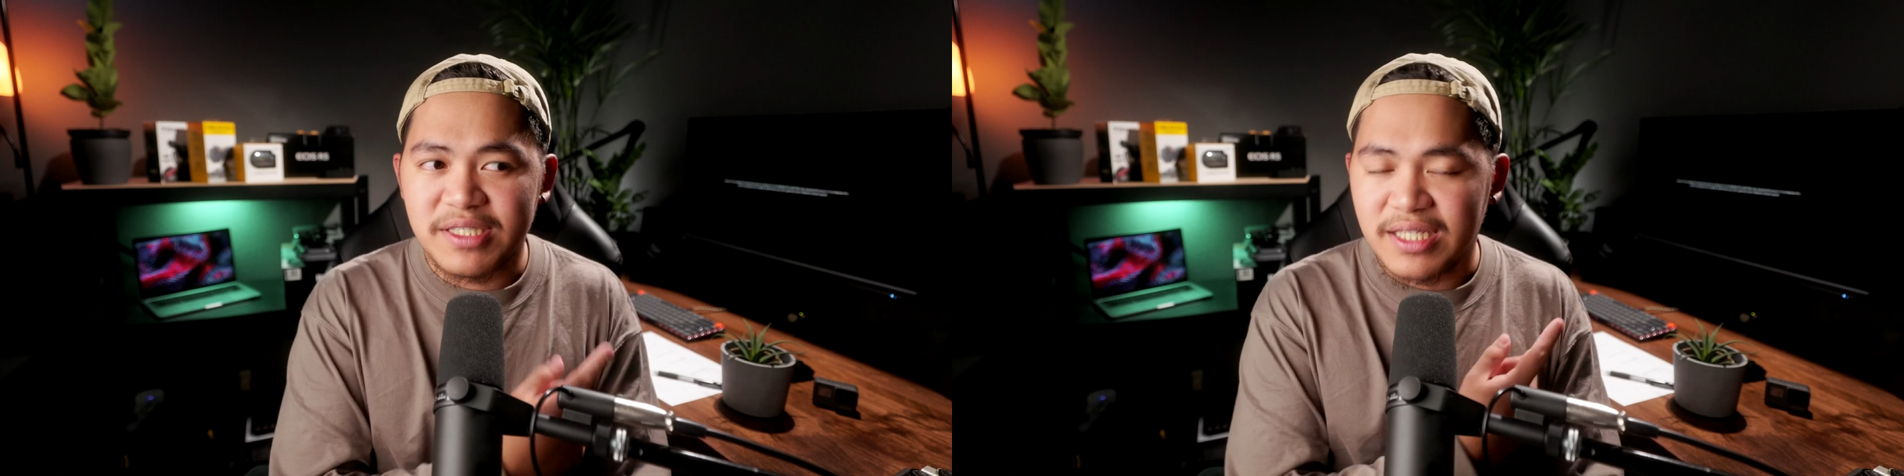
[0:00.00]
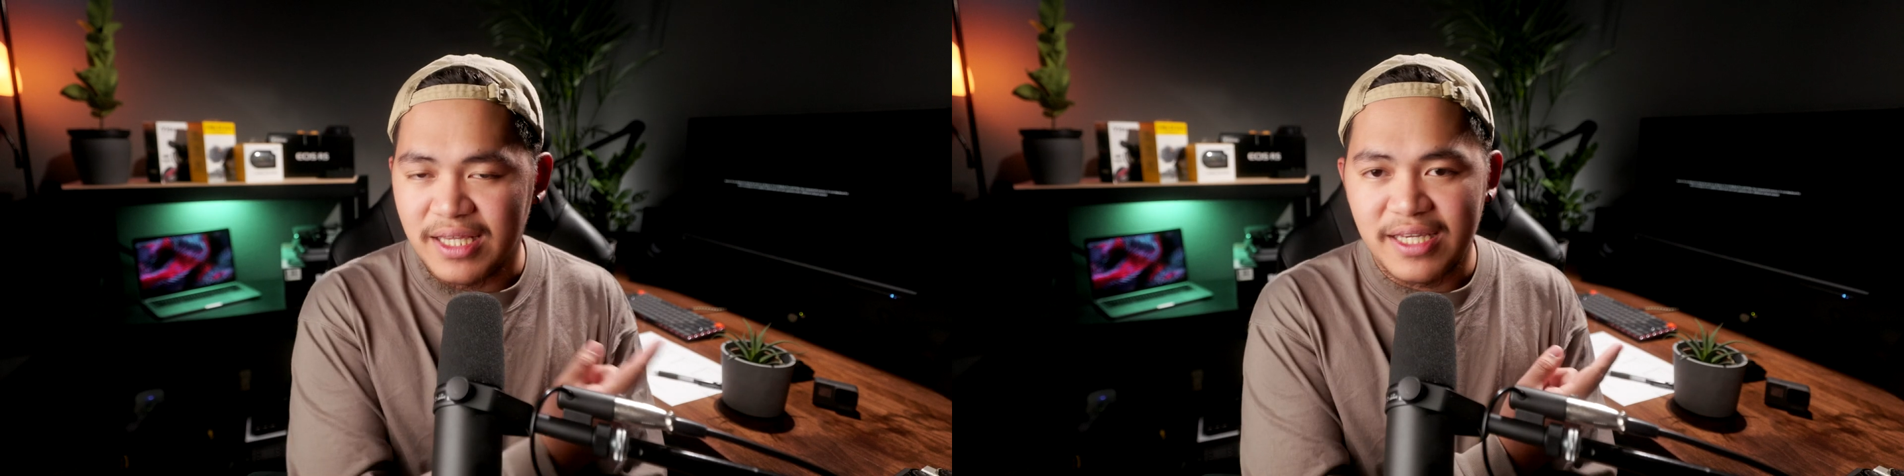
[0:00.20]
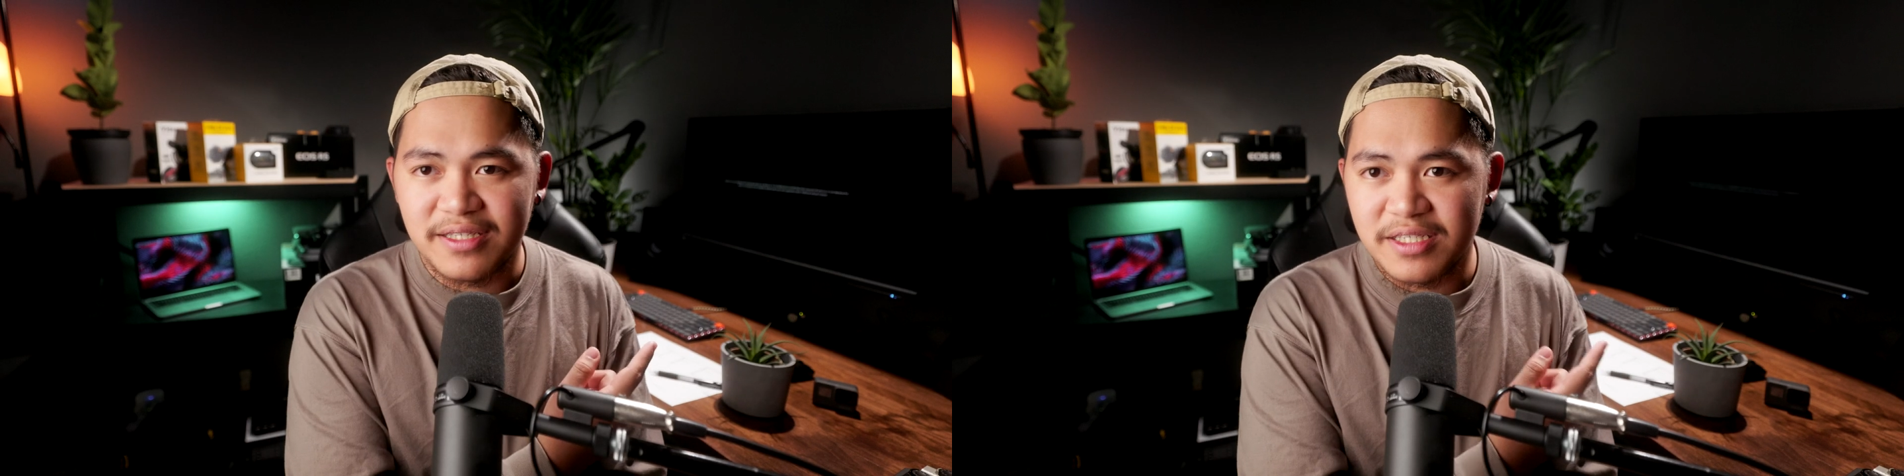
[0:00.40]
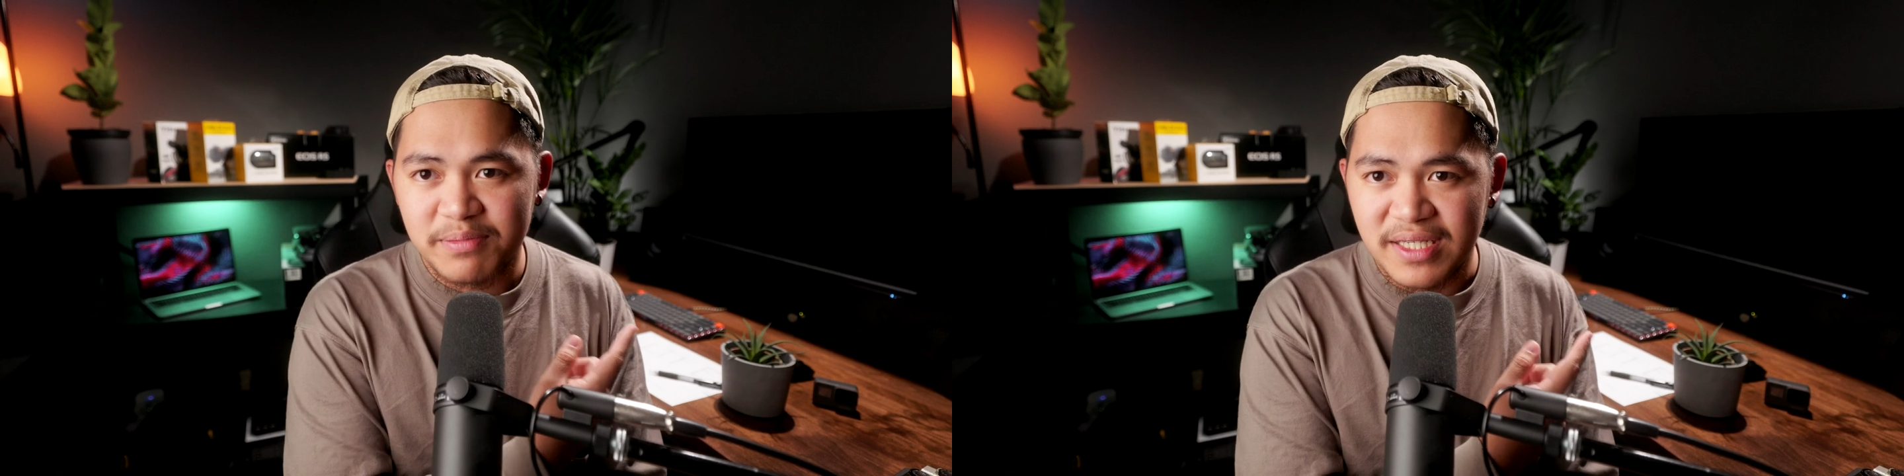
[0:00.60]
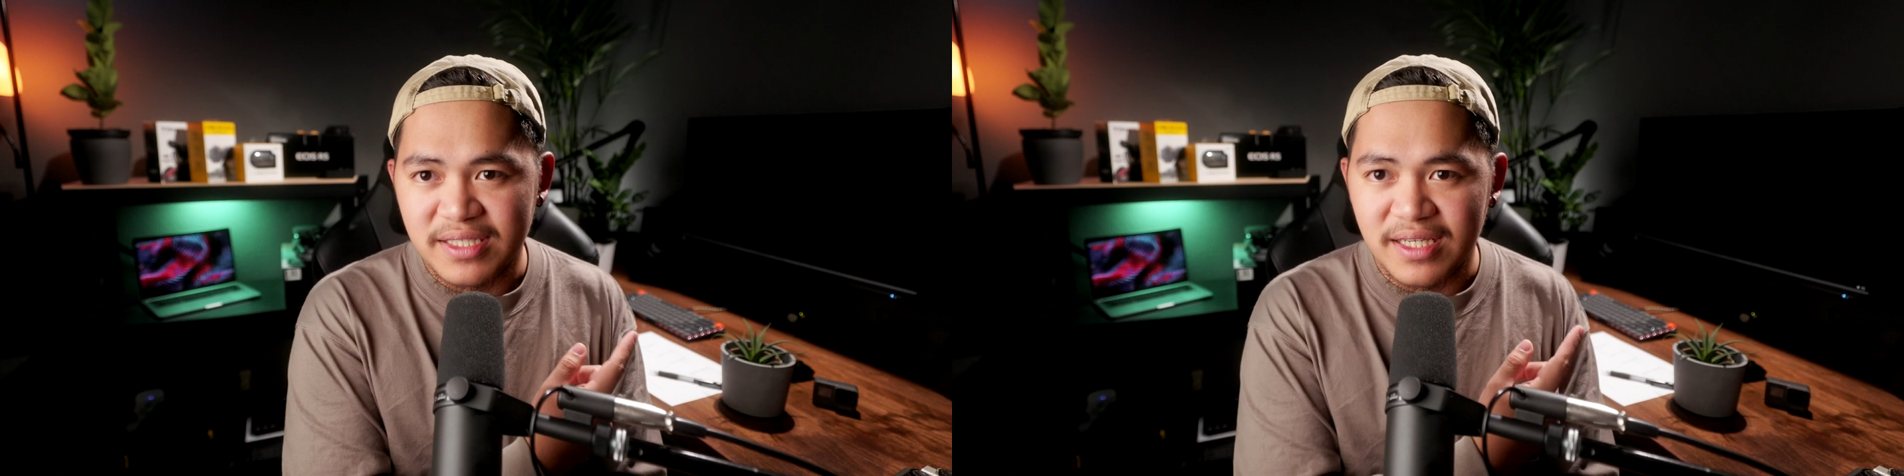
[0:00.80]
selling this
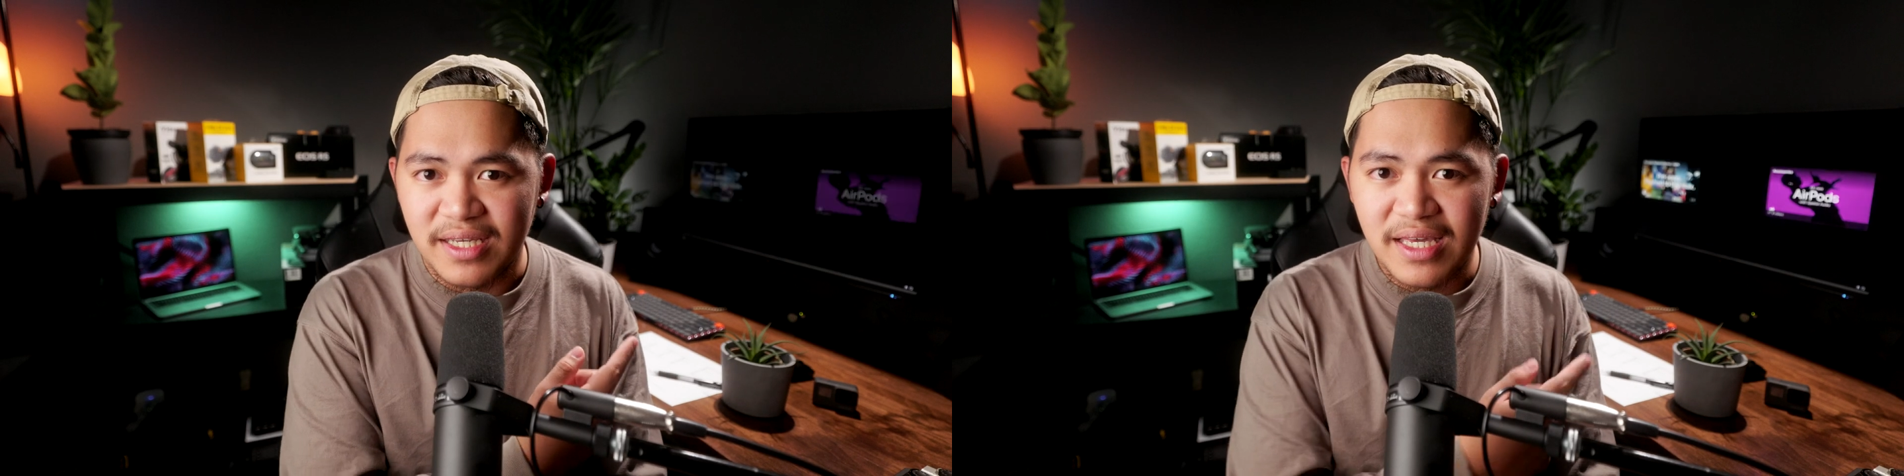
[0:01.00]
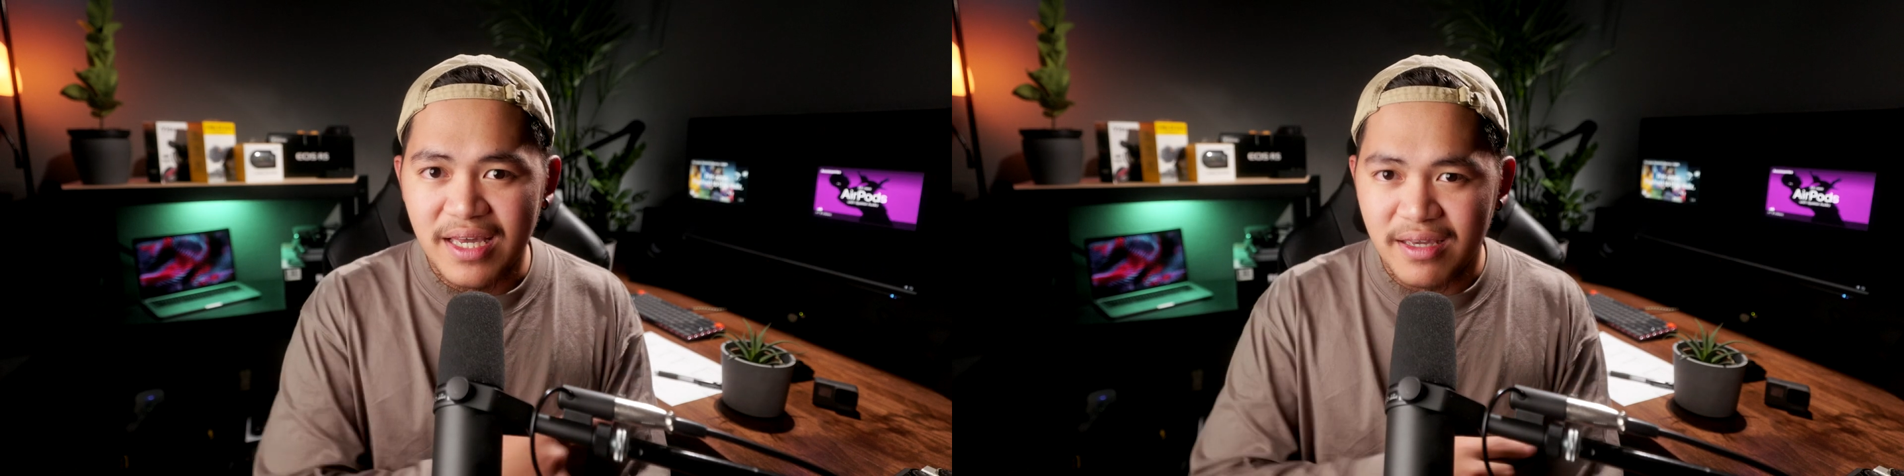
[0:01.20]
PC.